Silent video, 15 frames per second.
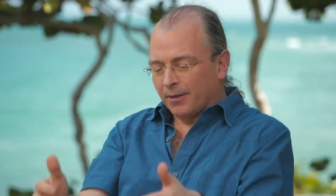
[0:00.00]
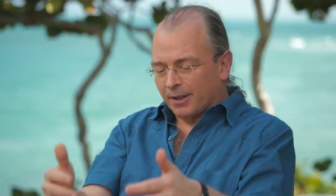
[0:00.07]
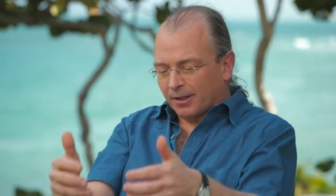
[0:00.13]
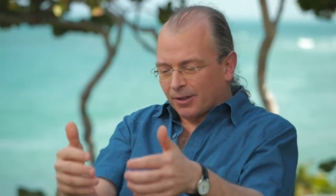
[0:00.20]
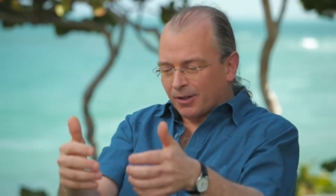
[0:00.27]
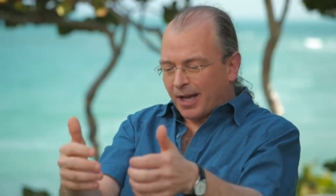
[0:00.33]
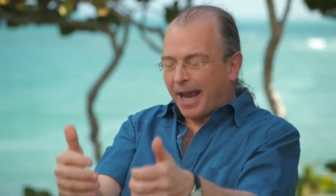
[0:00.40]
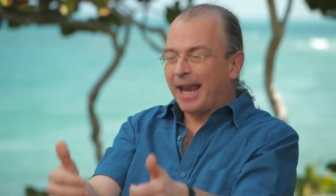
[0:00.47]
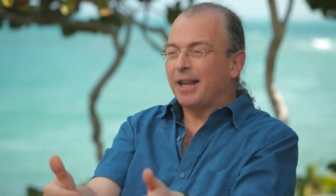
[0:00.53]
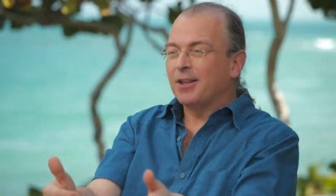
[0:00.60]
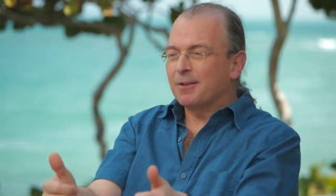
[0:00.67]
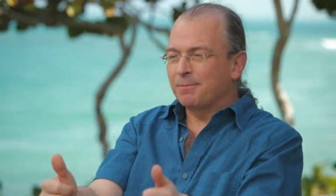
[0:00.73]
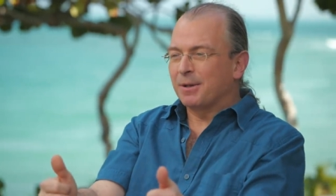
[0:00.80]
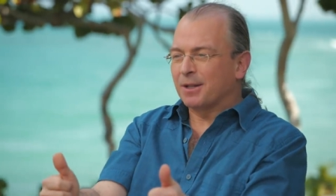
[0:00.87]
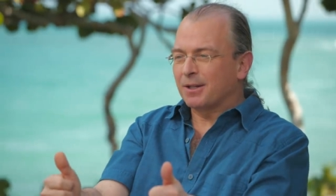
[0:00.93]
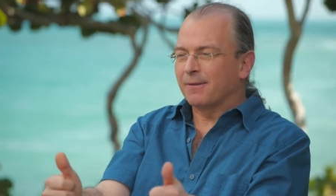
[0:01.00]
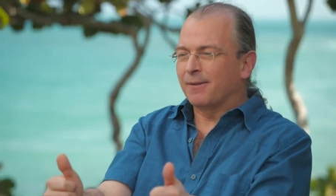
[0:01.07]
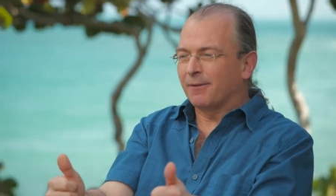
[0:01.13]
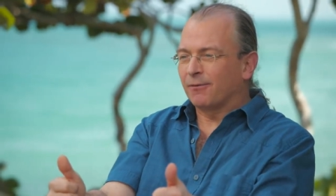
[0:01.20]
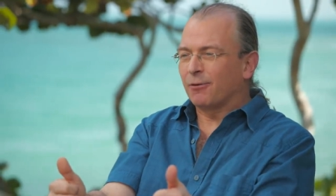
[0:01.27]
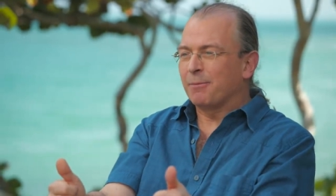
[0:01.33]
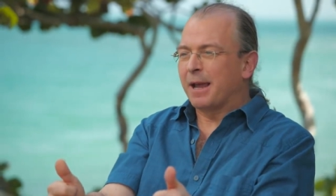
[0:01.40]
that contains bits
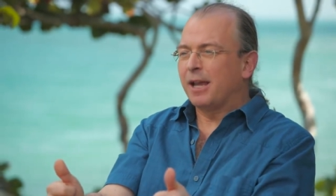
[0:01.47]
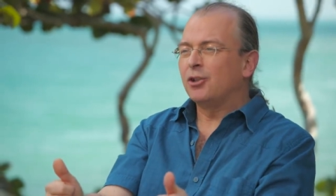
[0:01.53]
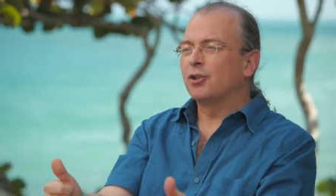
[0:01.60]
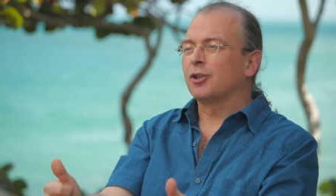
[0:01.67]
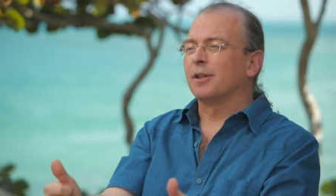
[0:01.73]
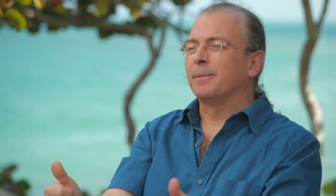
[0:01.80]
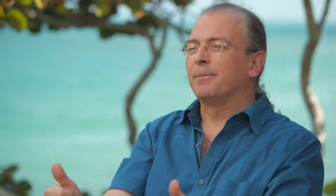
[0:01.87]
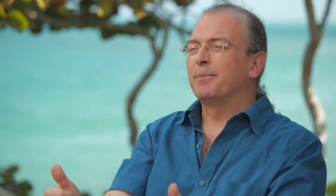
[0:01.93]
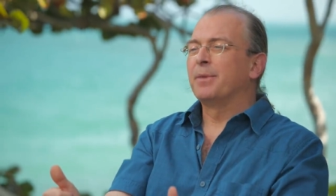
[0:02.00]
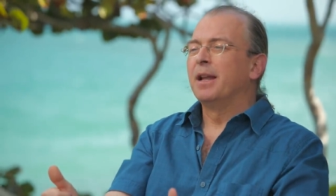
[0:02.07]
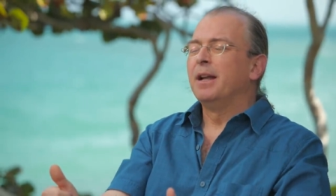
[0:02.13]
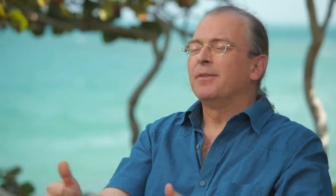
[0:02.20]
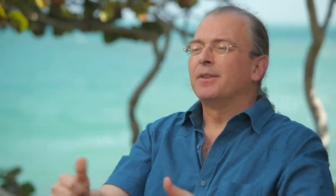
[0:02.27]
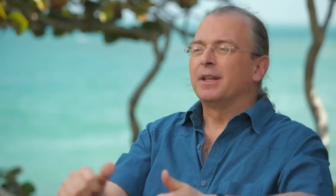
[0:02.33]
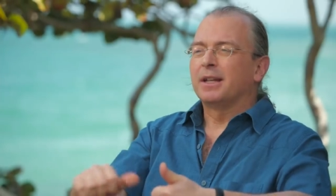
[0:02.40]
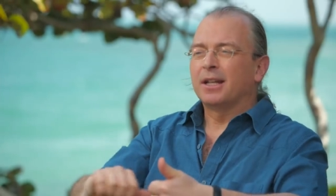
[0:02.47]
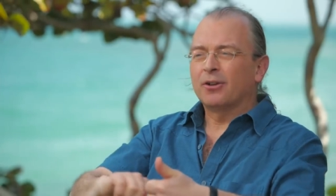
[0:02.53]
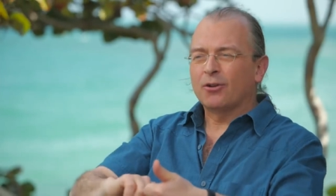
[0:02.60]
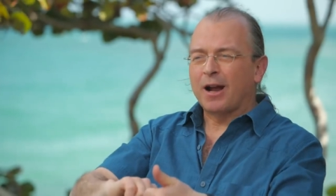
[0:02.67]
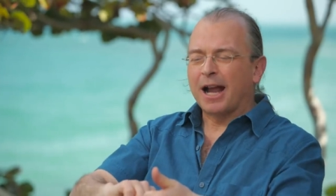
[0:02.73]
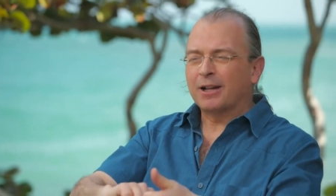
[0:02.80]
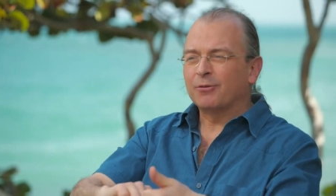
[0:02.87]
of information that
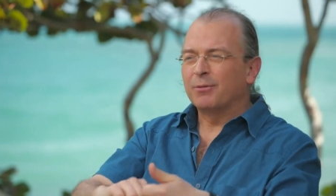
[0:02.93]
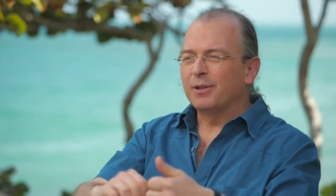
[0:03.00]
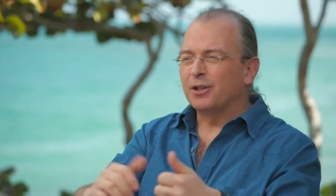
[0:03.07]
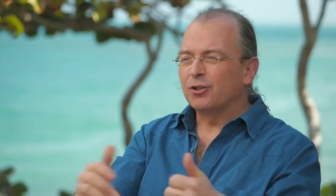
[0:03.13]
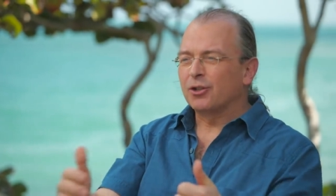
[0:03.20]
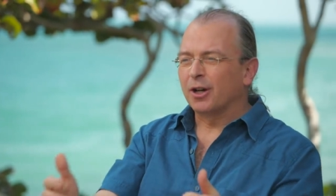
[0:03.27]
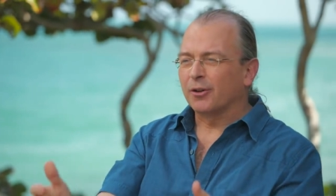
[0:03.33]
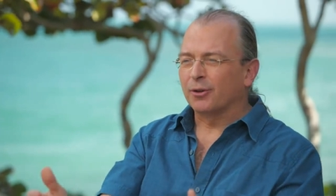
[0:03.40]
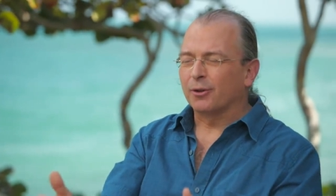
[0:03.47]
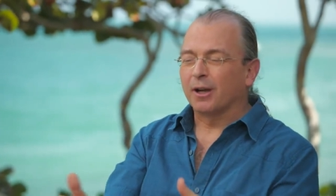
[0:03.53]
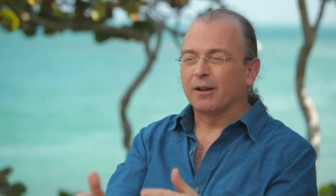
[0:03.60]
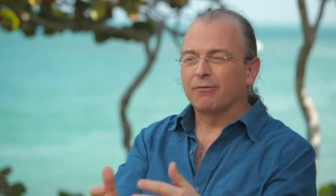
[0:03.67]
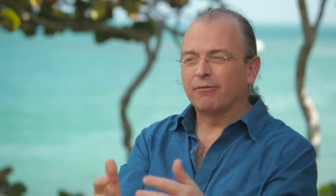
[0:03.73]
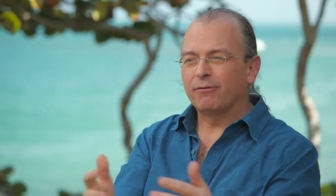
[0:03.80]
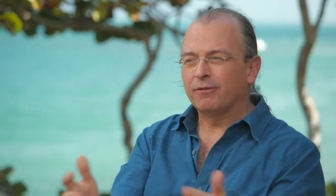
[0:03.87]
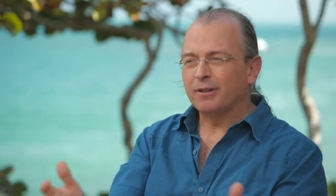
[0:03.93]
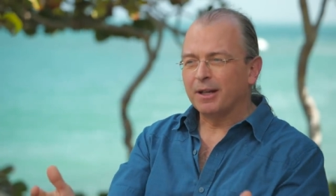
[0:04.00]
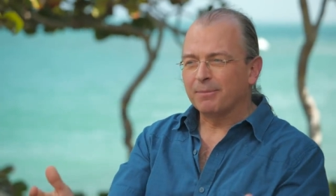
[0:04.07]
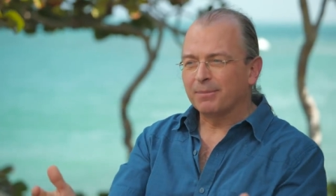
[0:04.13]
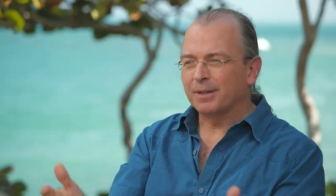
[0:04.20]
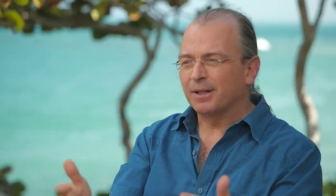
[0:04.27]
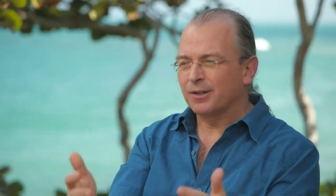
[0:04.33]
interact with each other and
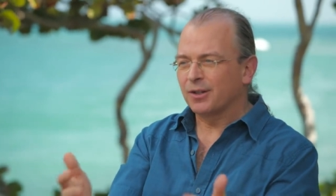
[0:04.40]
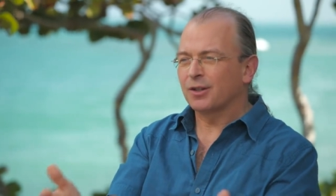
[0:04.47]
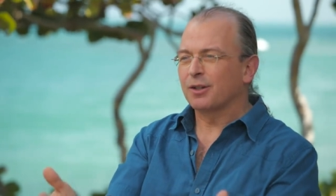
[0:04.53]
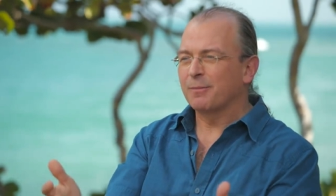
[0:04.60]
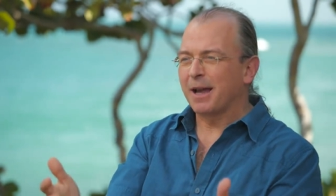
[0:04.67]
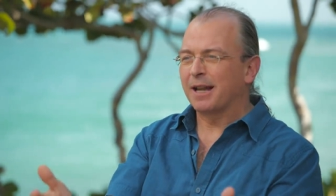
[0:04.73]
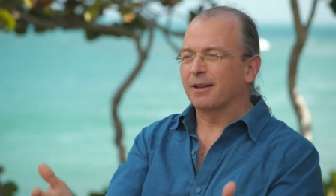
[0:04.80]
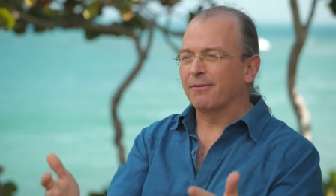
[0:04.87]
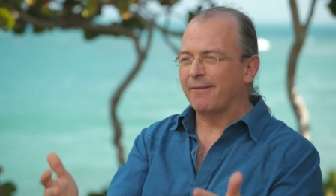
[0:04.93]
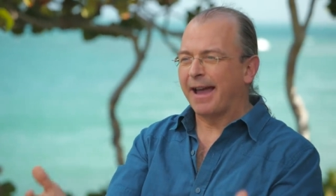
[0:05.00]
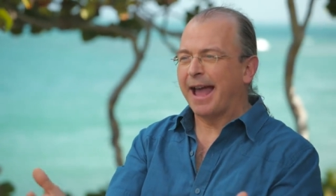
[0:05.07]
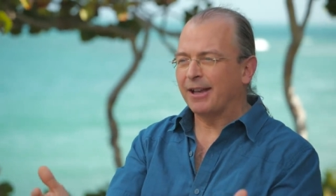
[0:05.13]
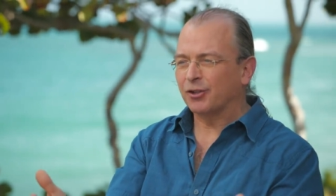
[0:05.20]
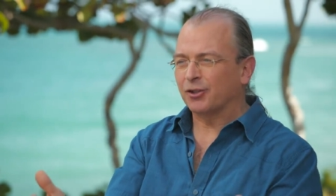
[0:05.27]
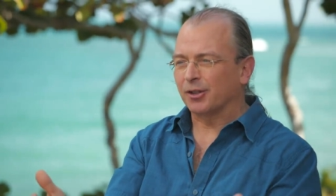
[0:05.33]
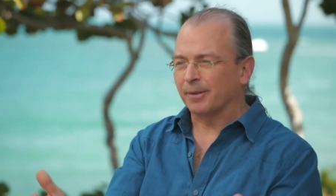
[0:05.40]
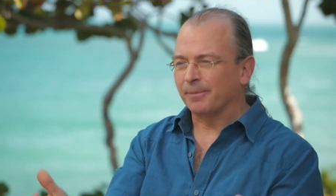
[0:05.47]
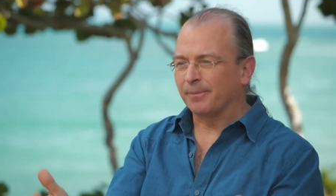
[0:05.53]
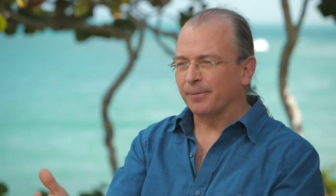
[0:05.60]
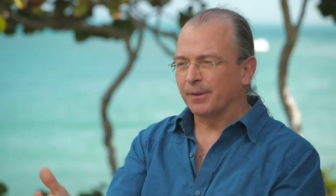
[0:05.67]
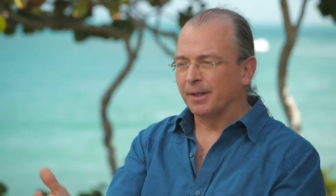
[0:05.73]
flip in a systematic fashion,